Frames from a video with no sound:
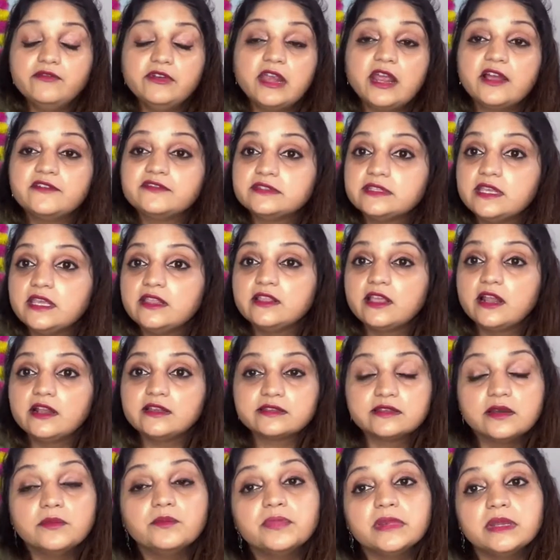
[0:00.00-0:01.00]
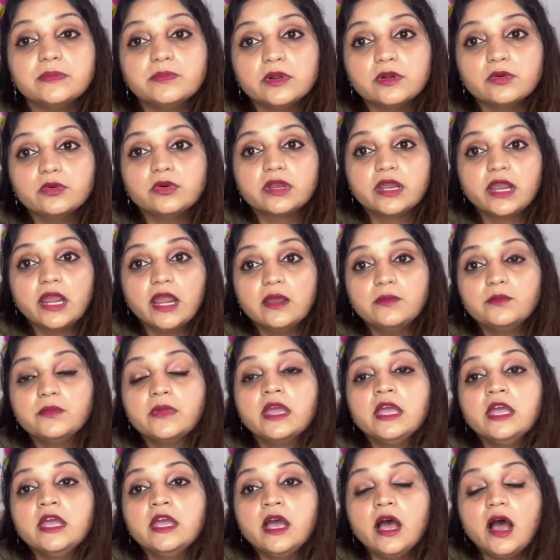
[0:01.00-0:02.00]
We have seen there are some people who
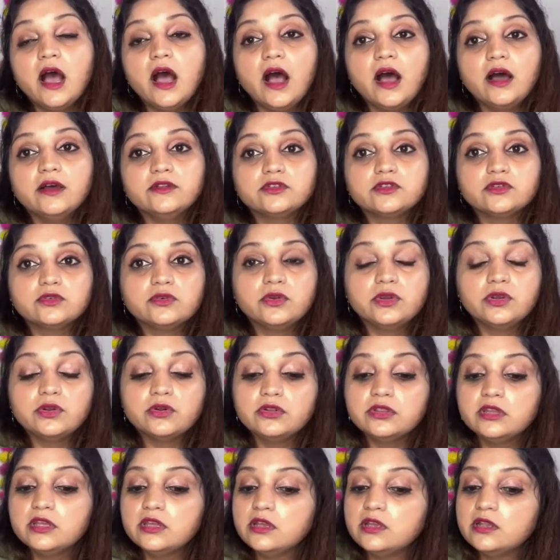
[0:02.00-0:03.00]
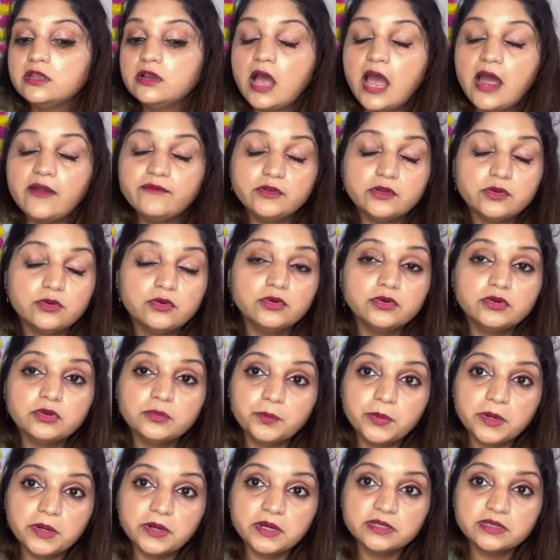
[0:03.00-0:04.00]
came they have to go
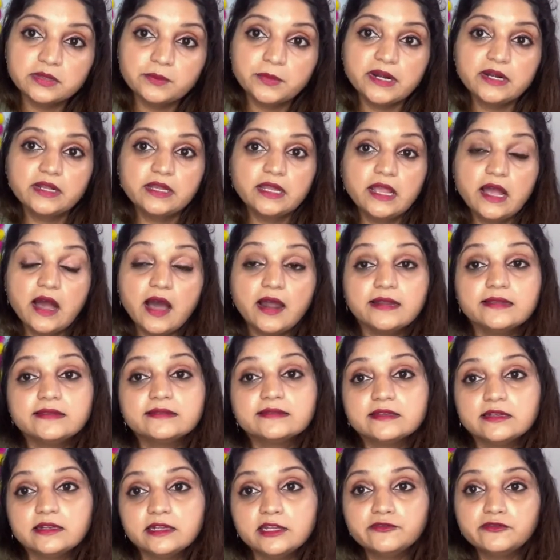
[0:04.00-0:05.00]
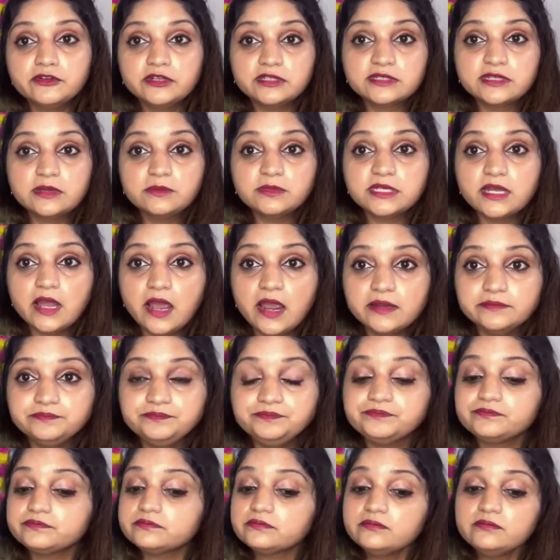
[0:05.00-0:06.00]
to Perth, but they are in Sydney for some
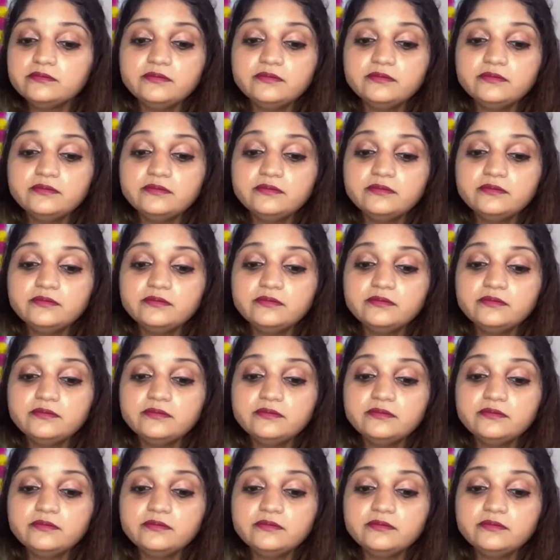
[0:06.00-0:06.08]
time.